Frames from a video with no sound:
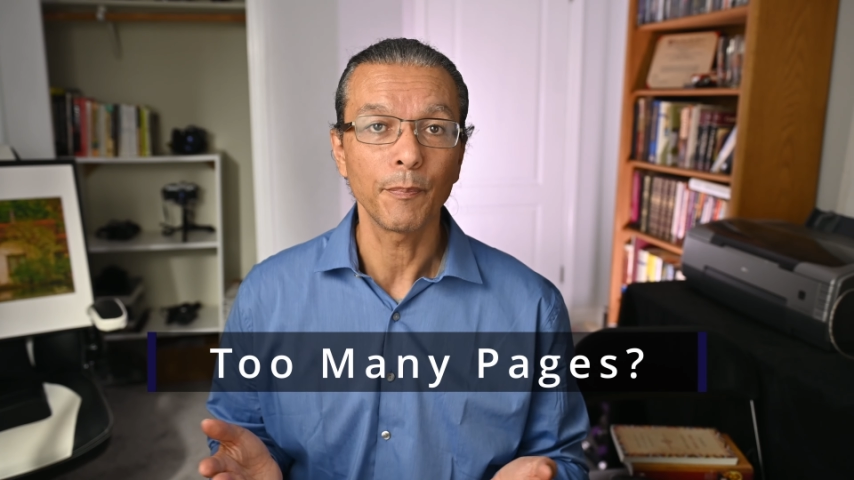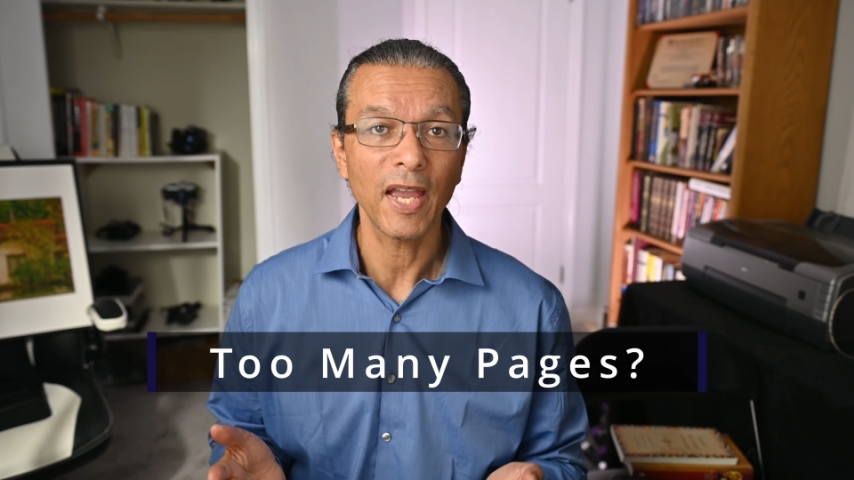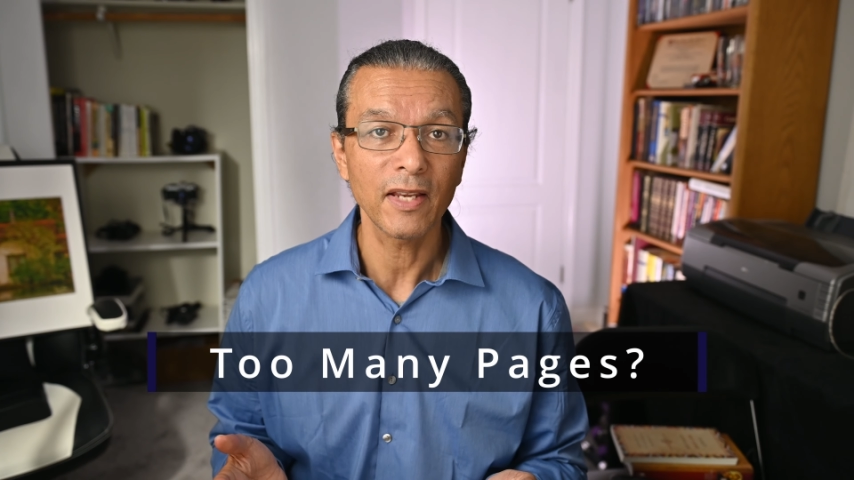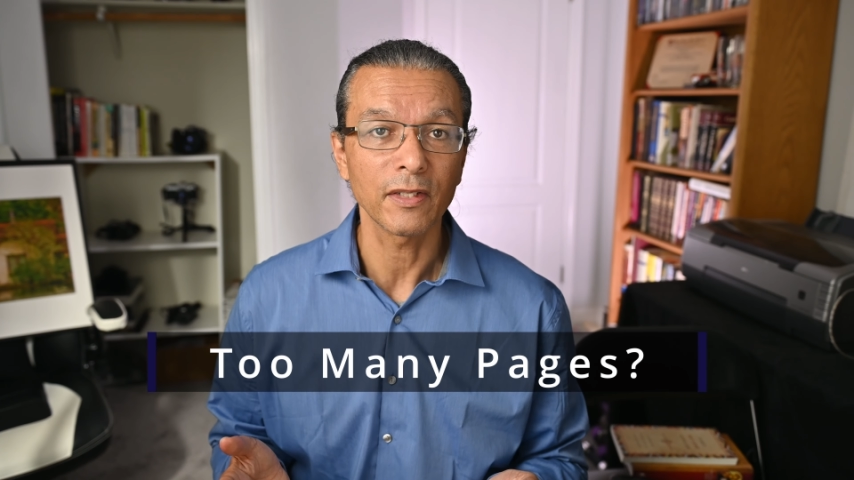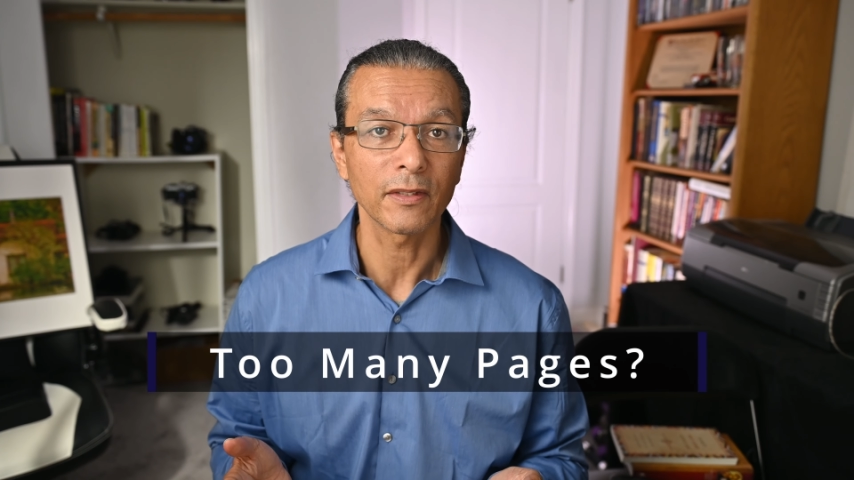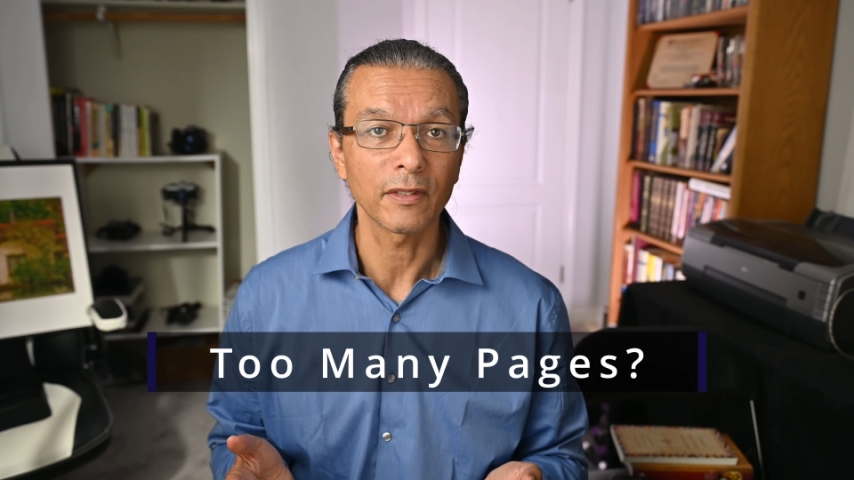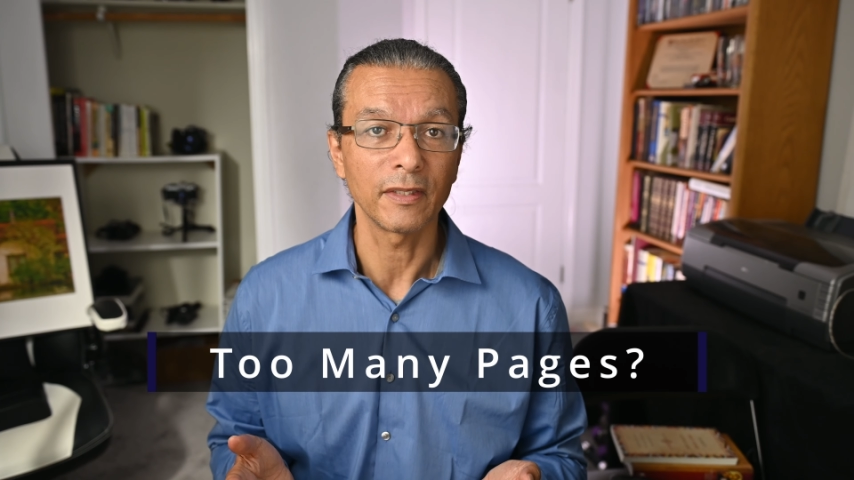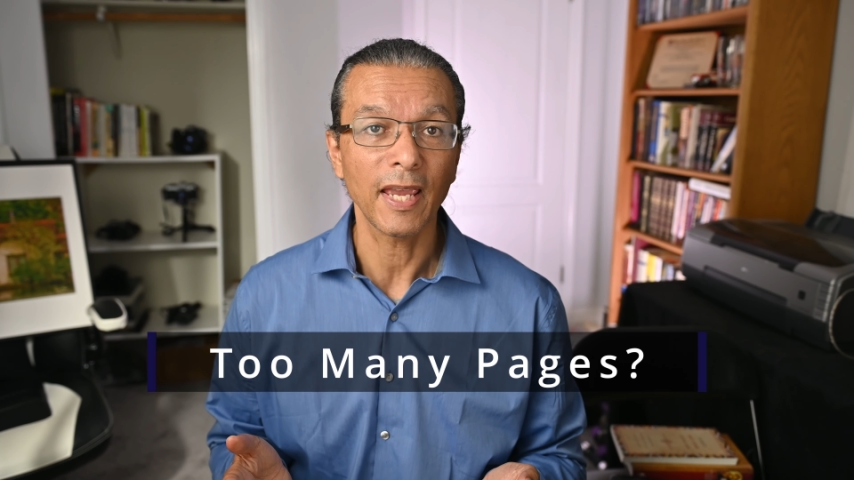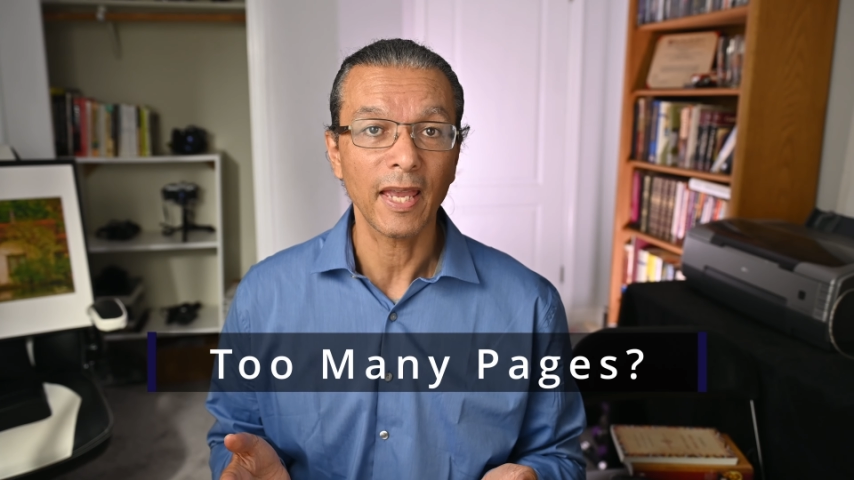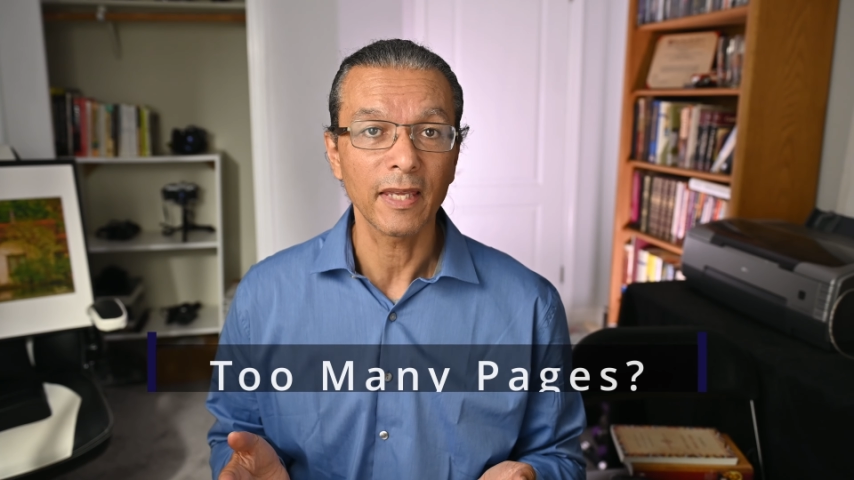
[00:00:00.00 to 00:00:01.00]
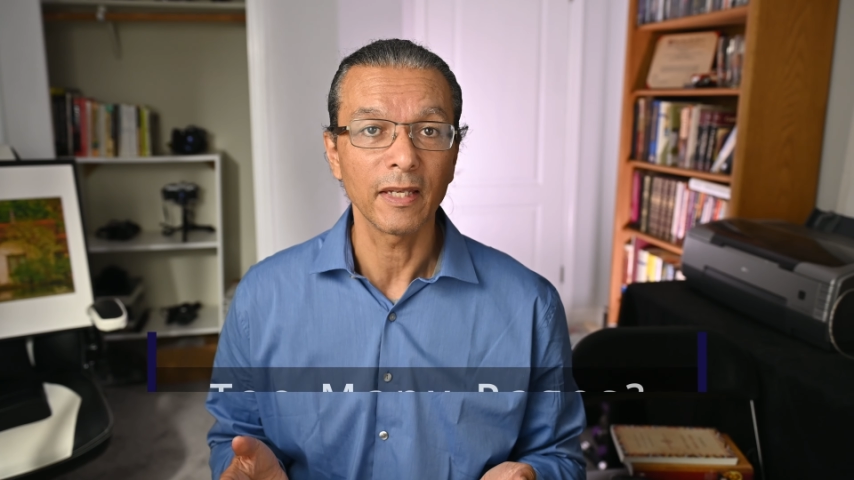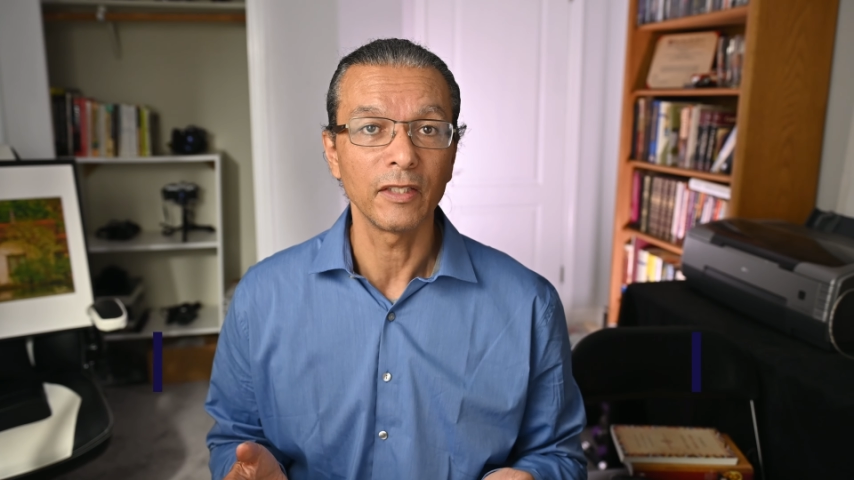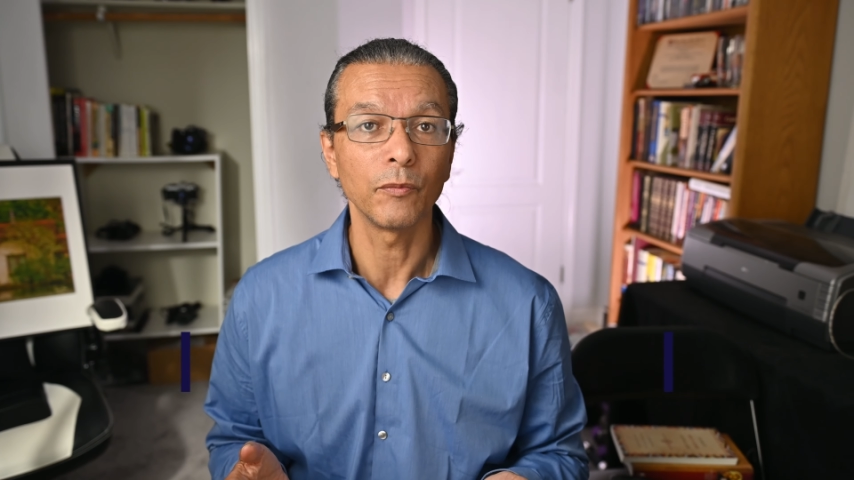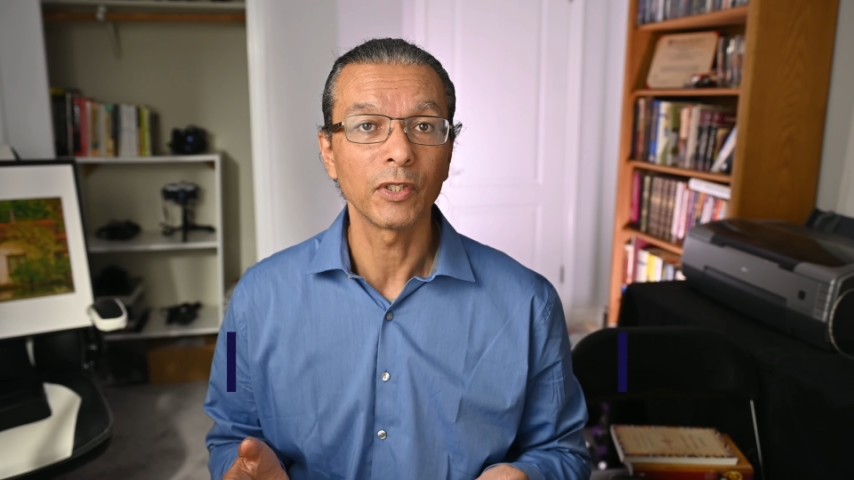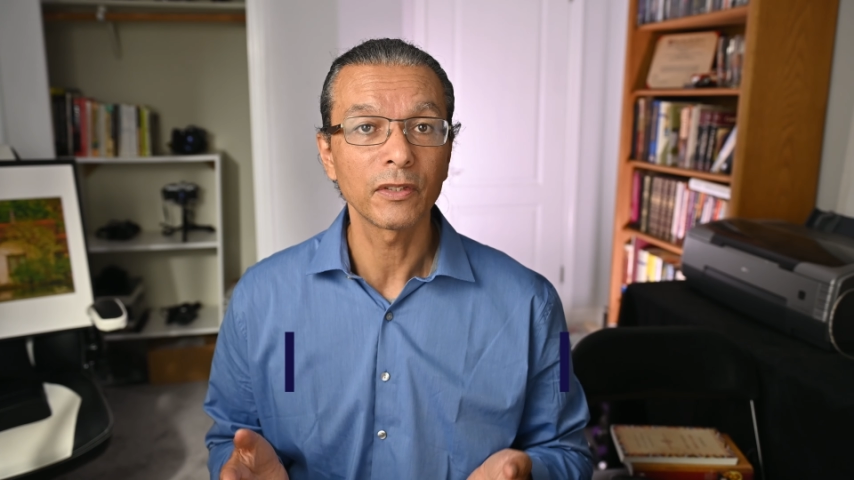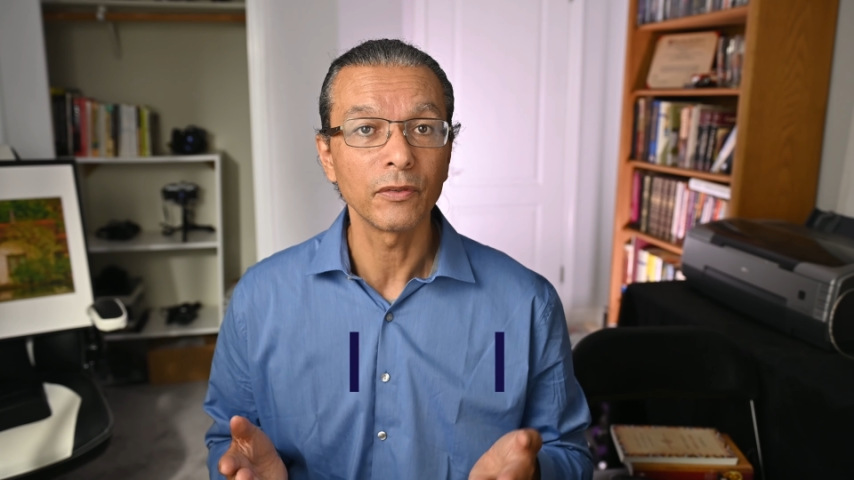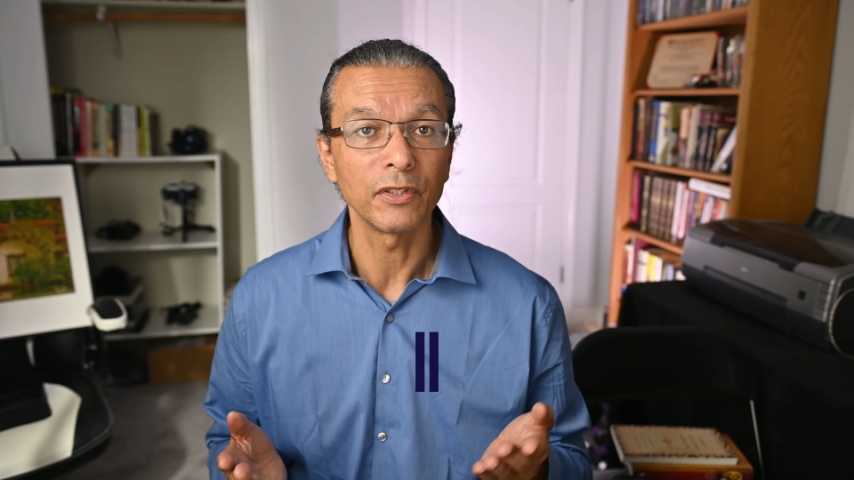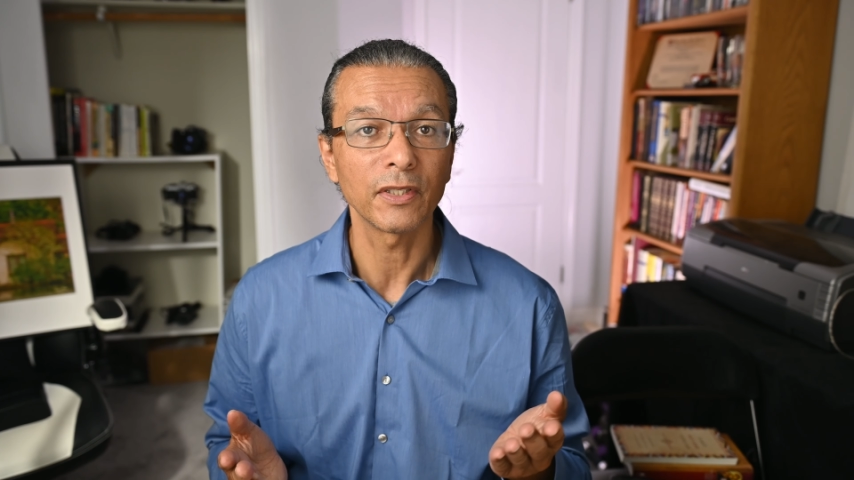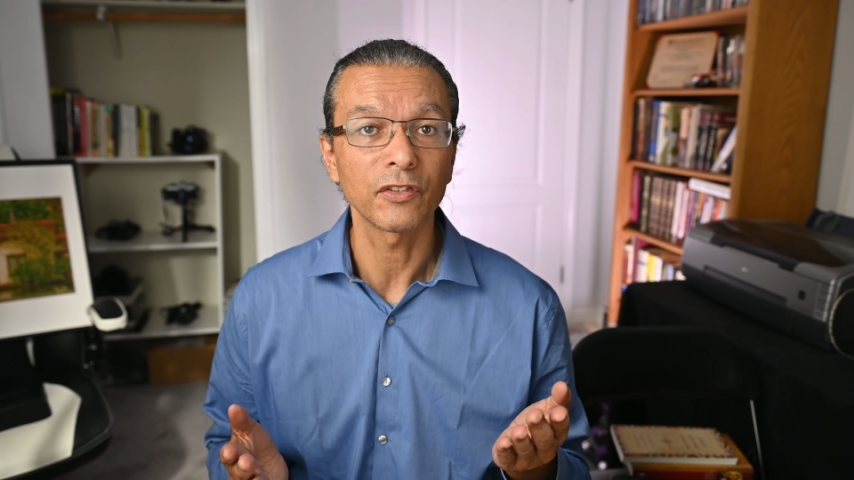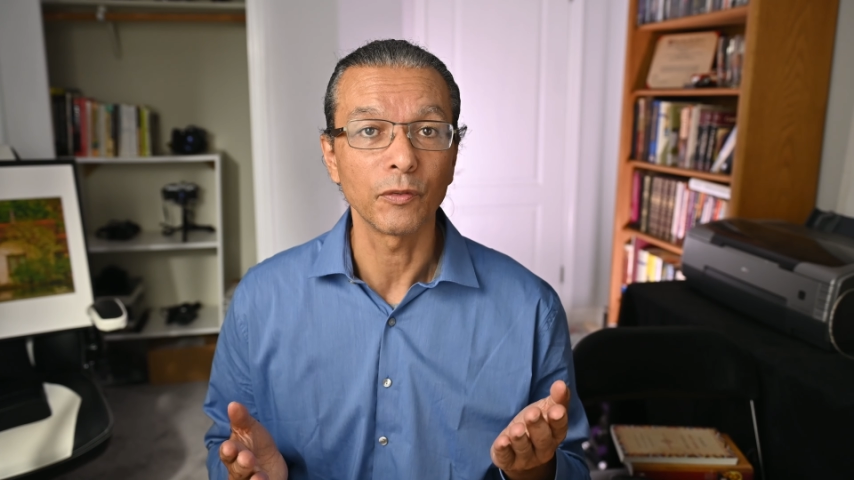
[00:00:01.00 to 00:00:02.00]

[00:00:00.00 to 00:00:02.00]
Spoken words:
pages a day and you want to adjust